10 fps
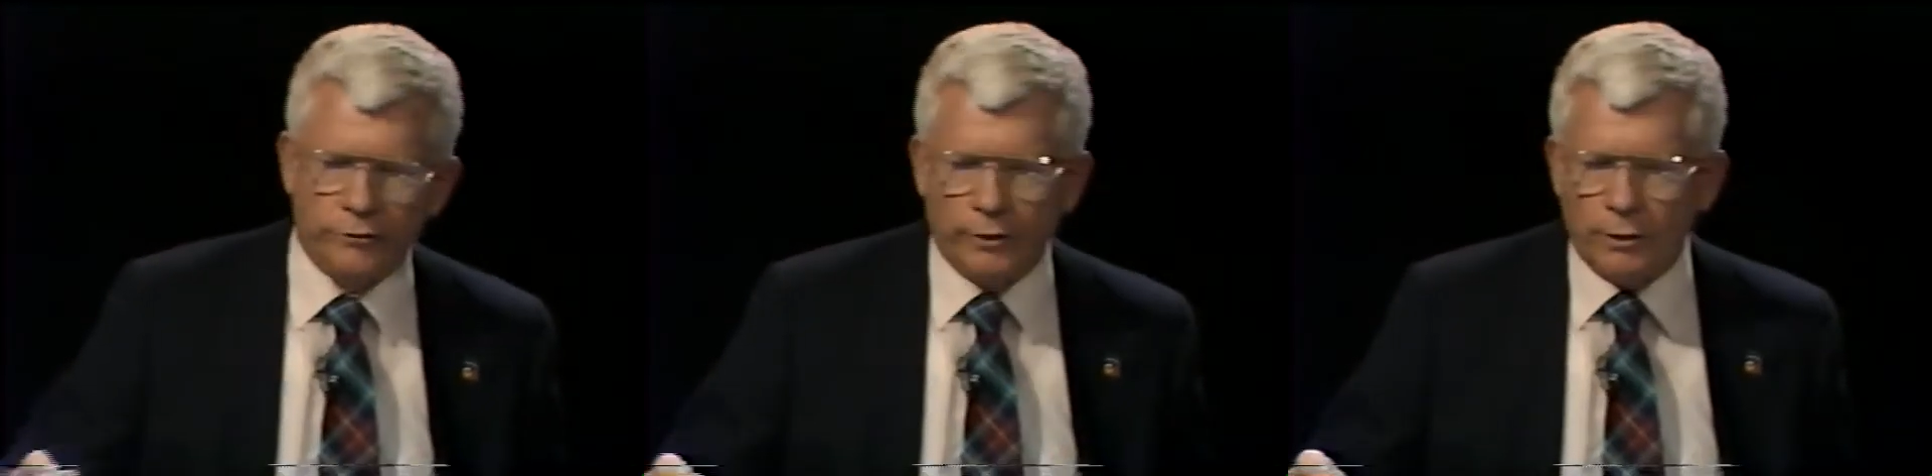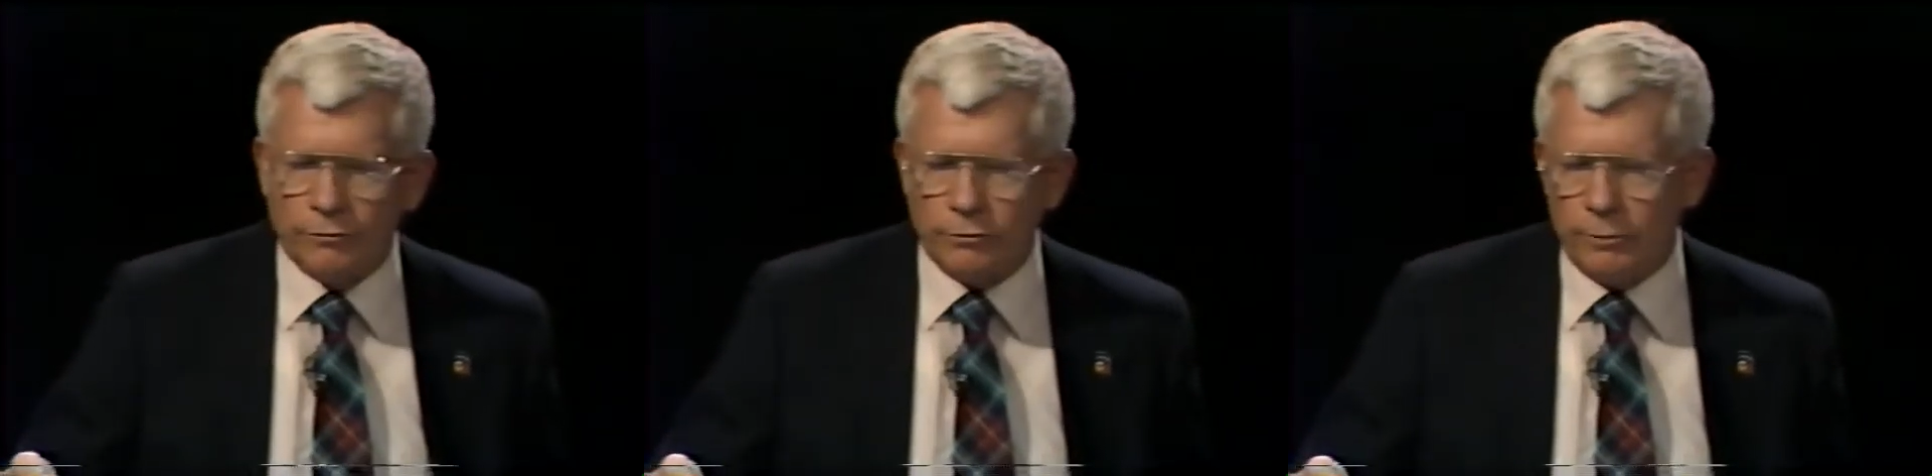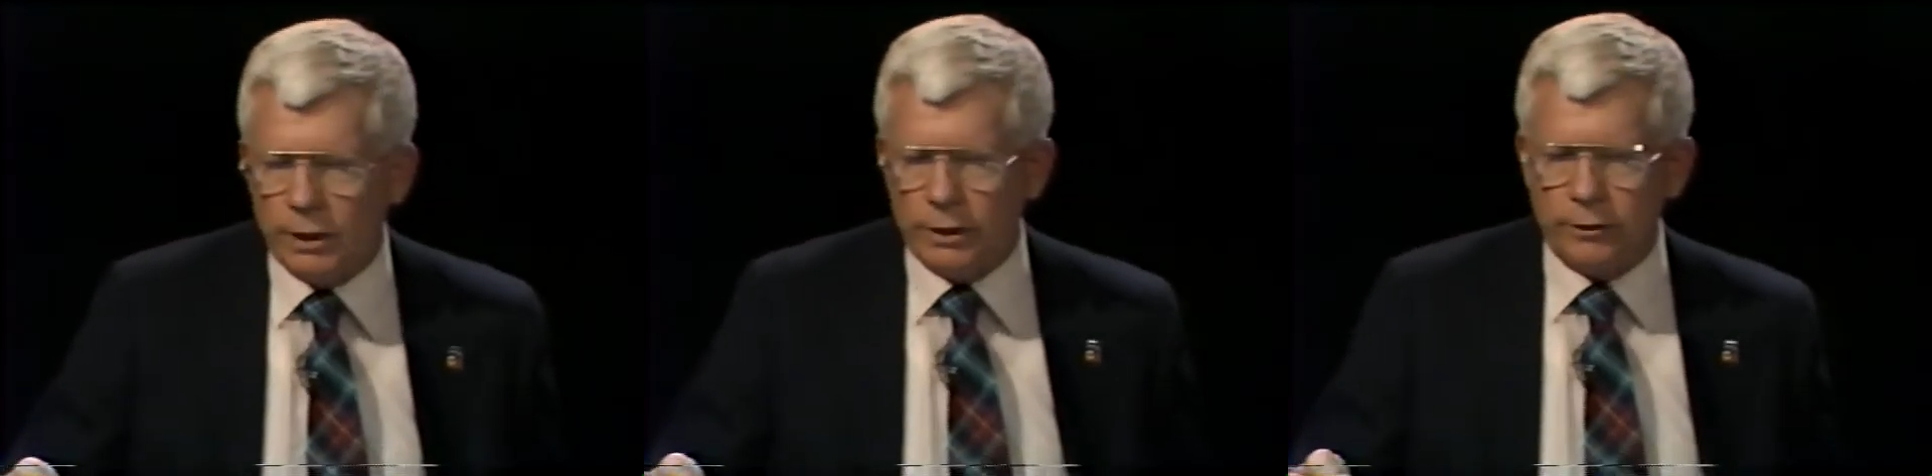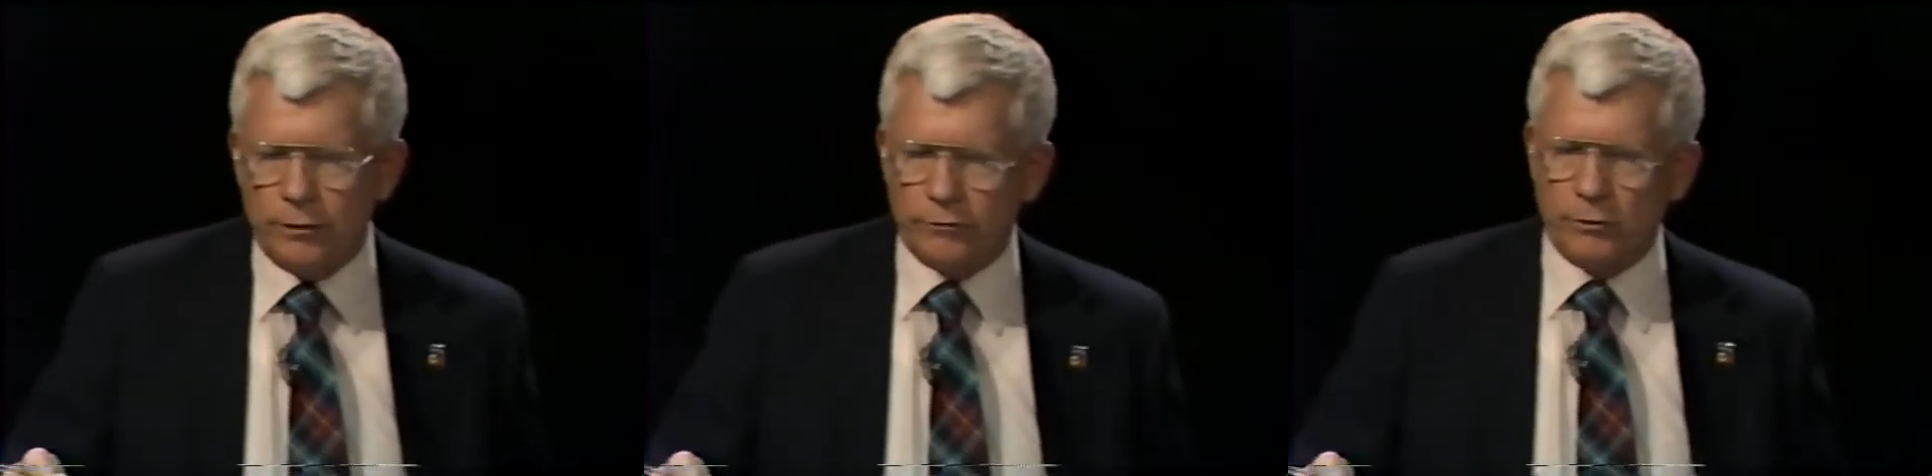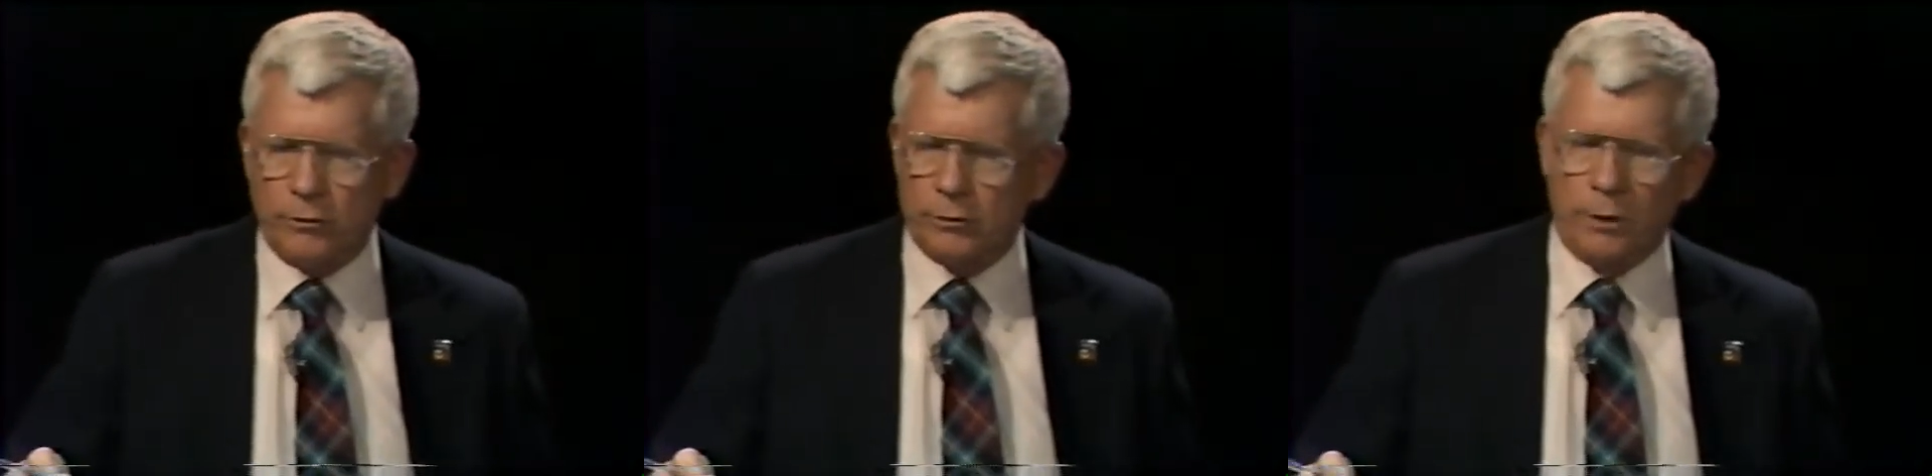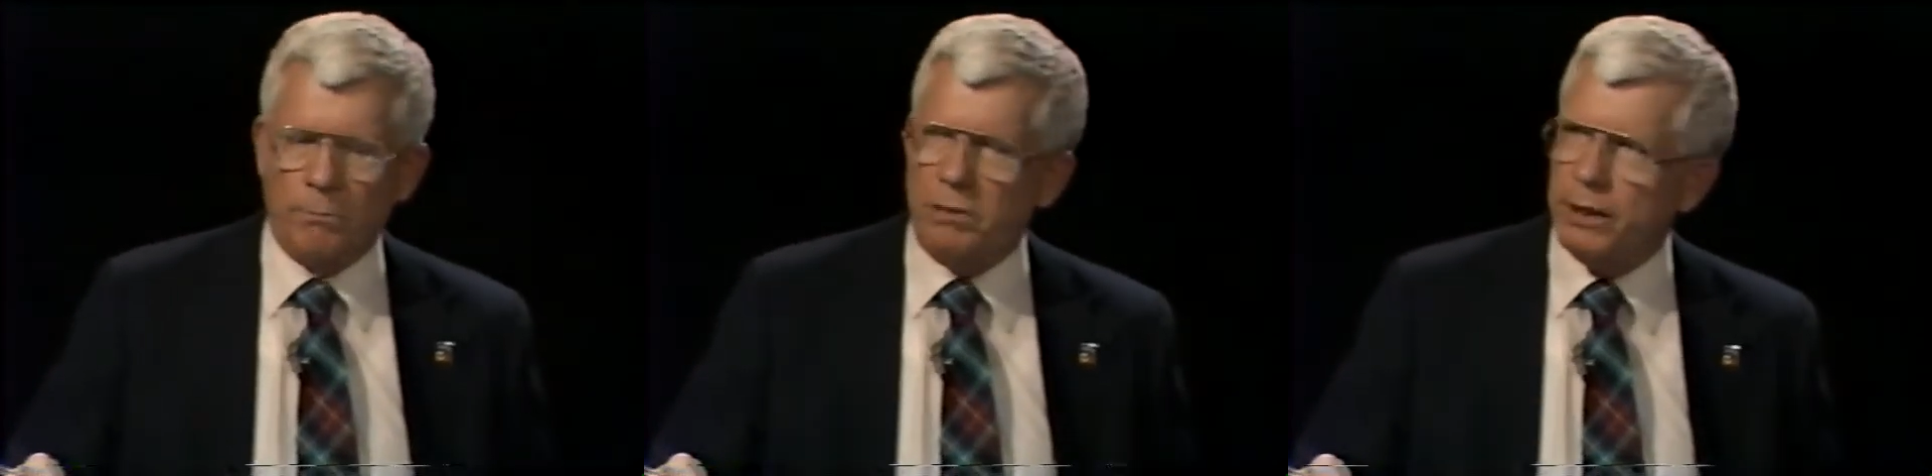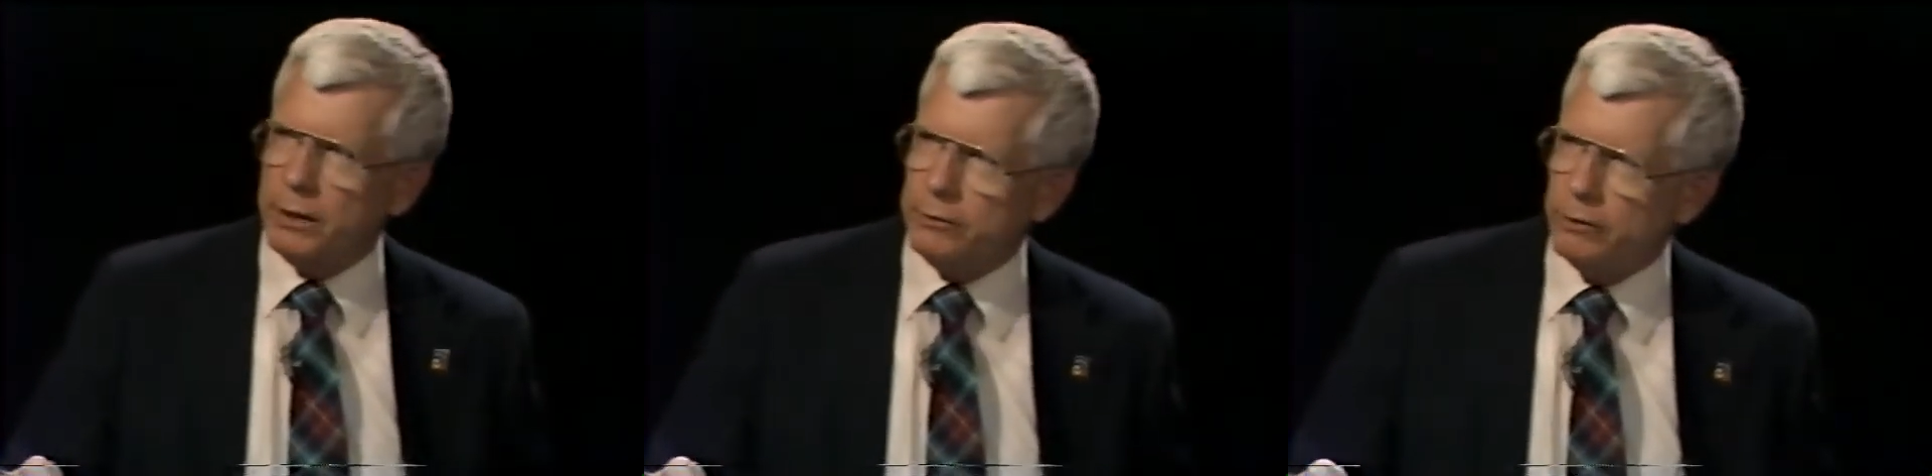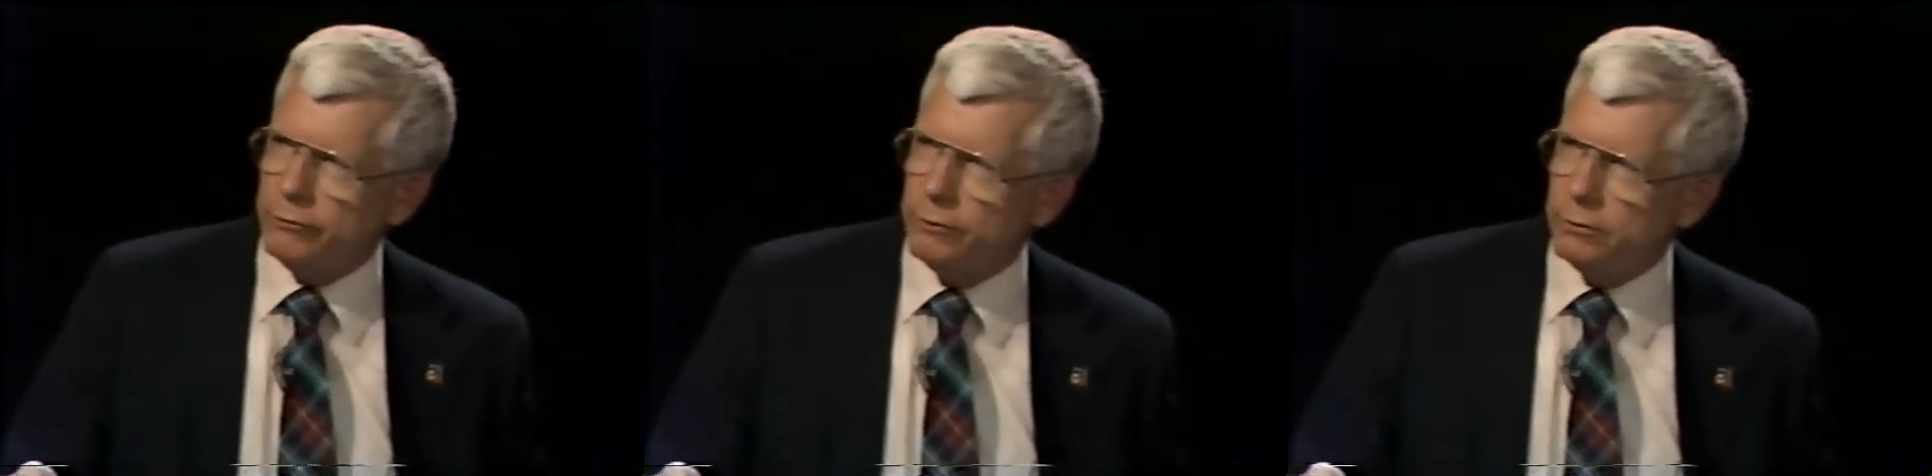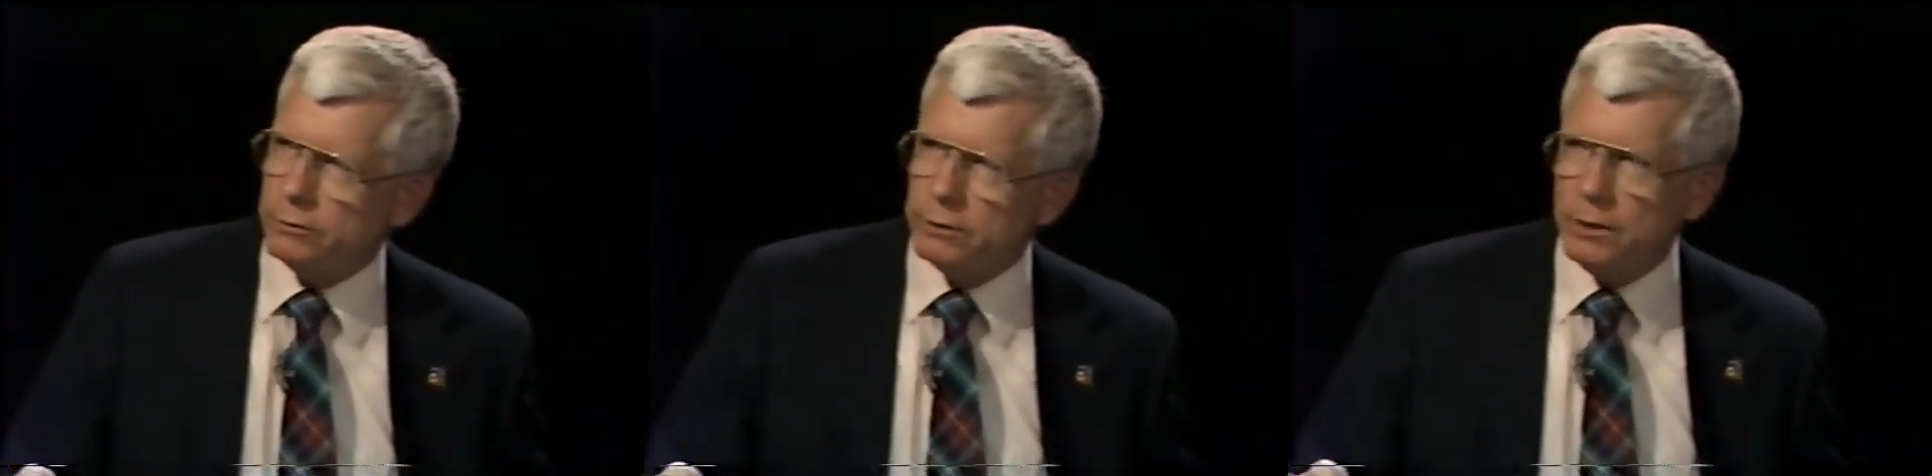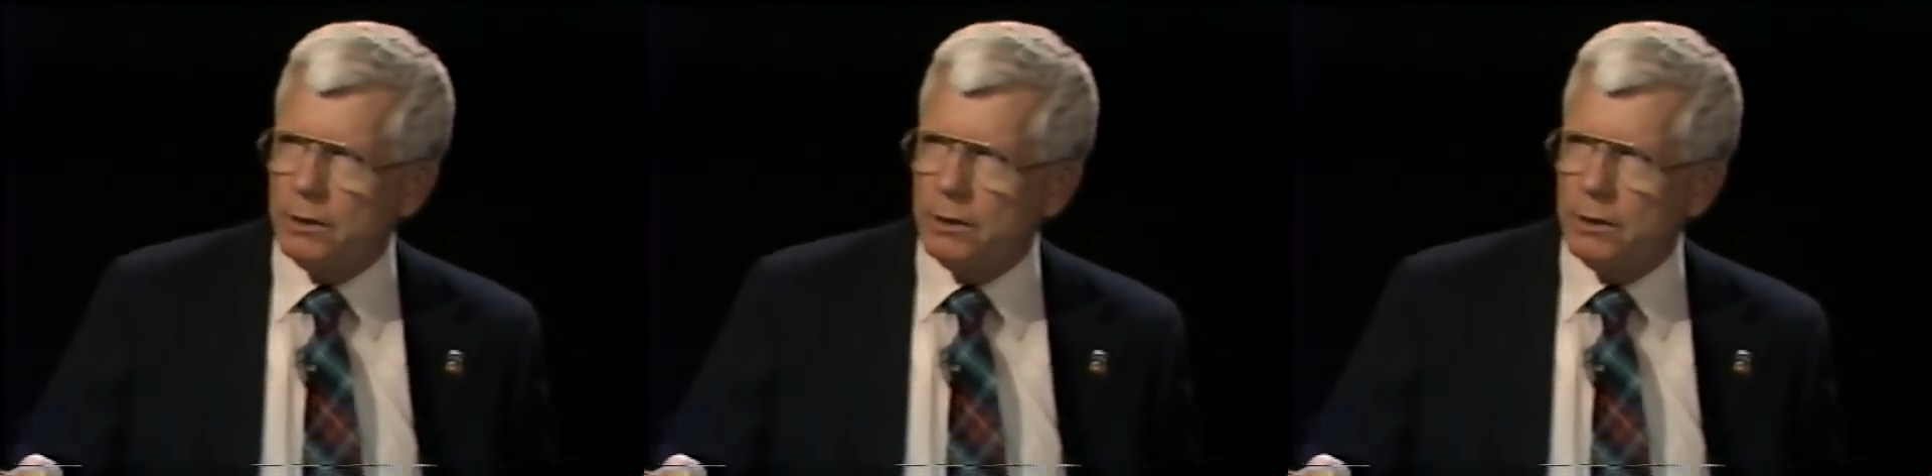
that are a few million years old or a billion years old,